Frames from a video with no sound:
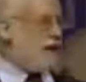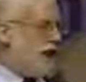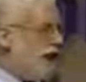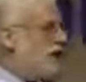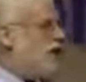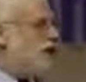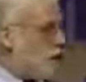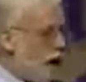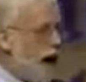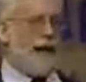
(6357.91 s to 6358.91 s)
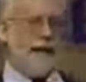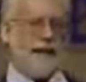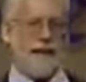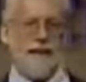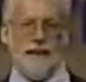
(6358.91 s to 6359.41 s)
Jesus
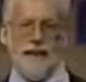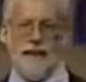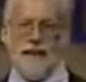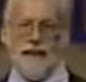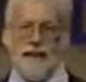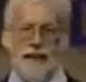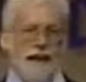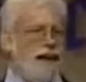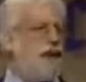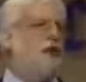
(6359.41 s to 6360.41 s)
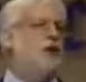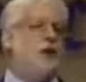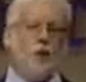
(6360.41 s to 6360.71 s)
Christ is the